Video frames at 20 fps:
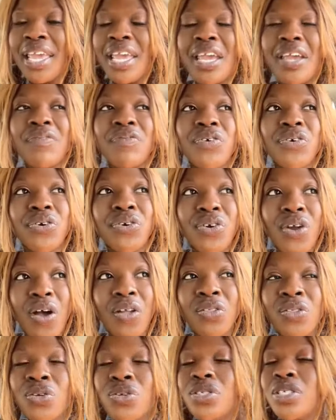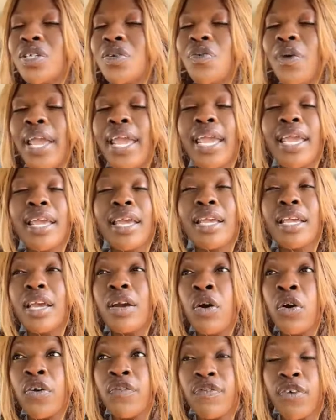If you're not losing weight
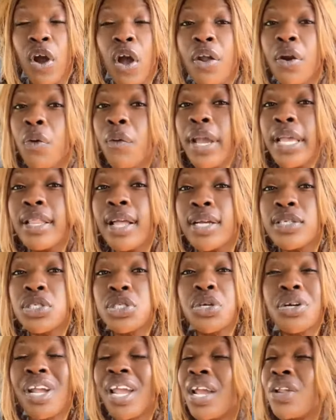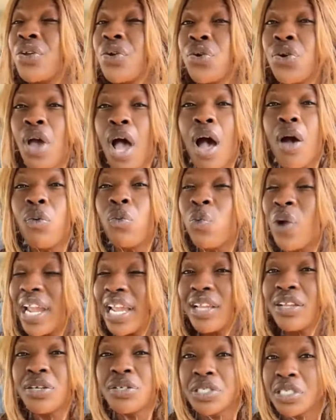or if you're on a weight loss journey and you're not
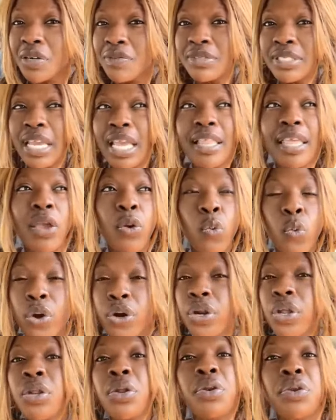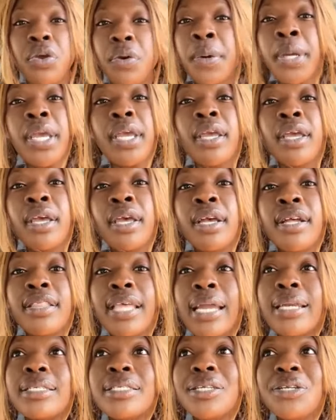weighing yourself daily, what are you doing?
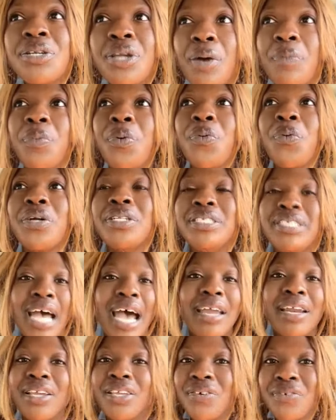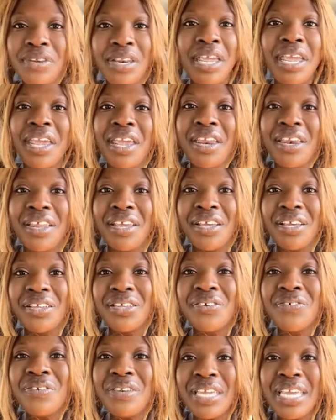That is the number one data you need.
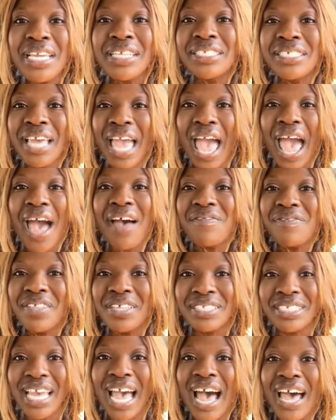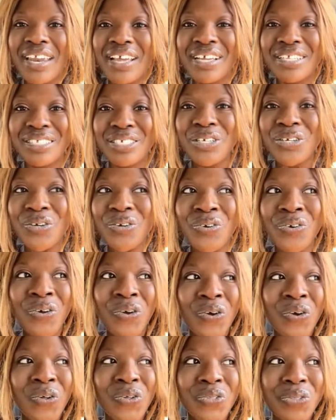You need to have the data to
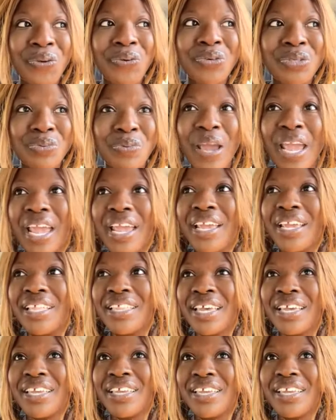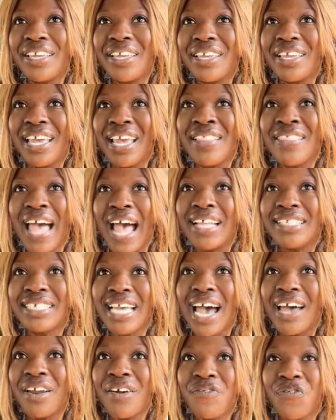lose weight. Like, and that
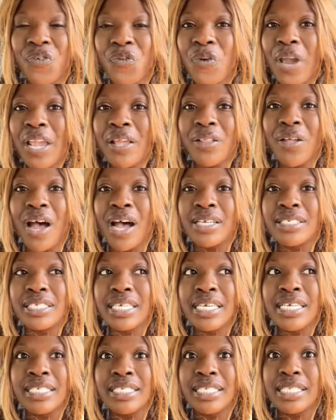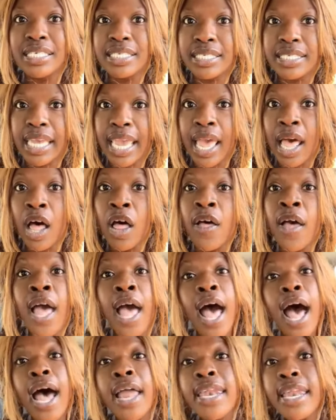data for weight loss is the scale.
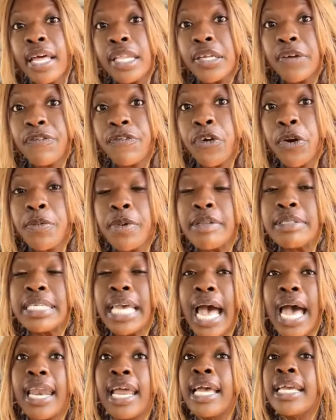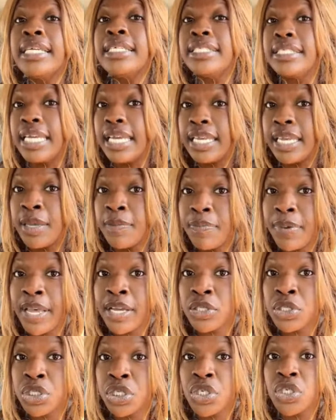Another form of data is taking
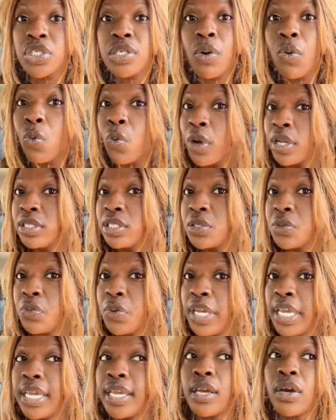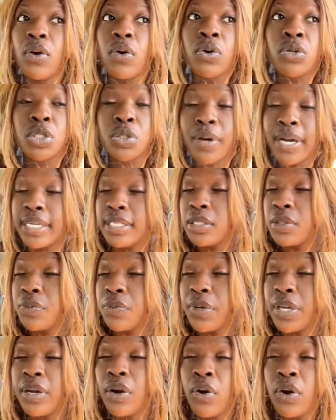pictures once a week or twice a
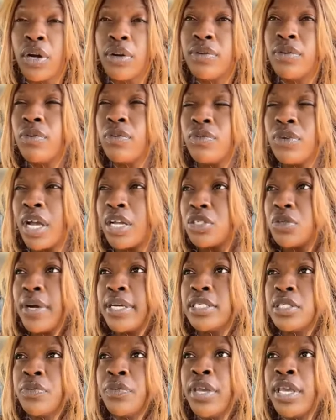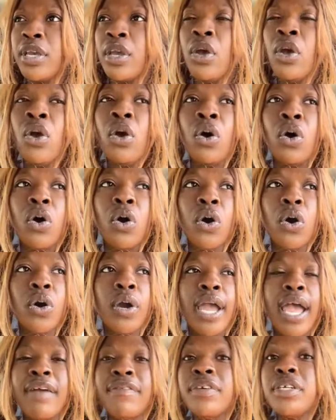week, or not twice a week,
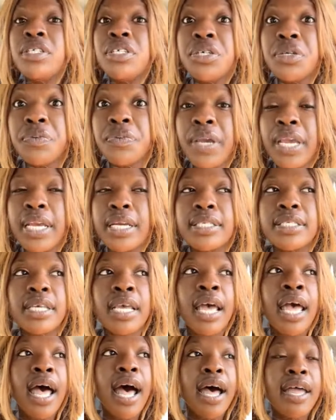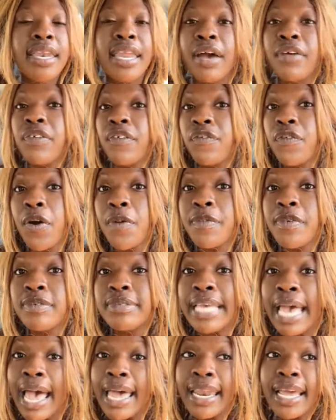or every two weeks. Another form of
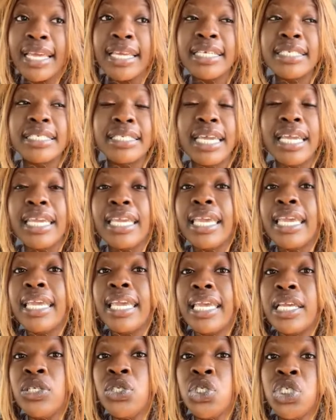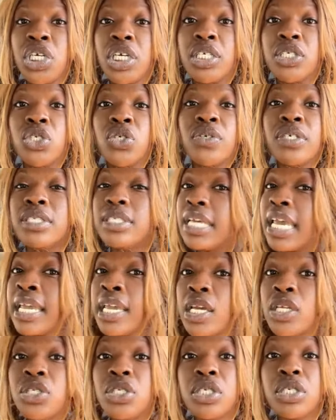data is taking inches. You can
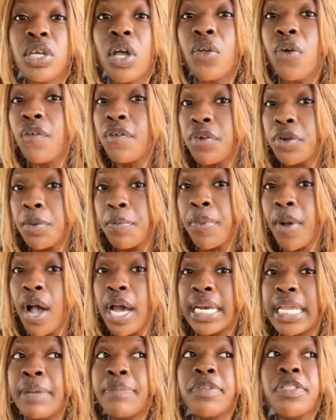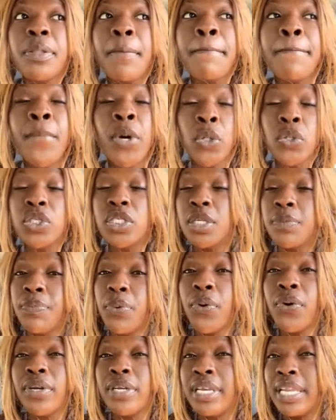take inches all over your body, but the most
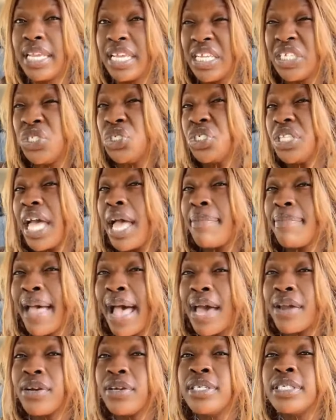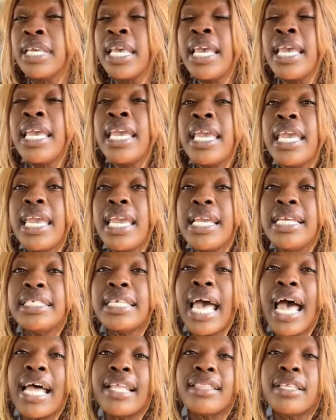important inch that matters
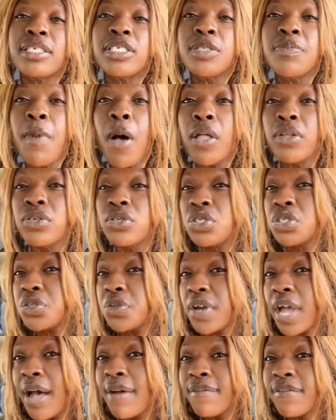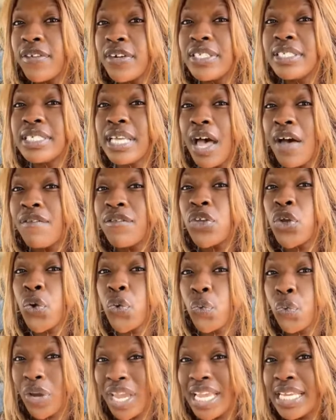is at the smaller circumference of
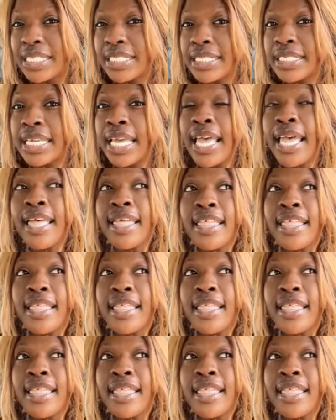your waist.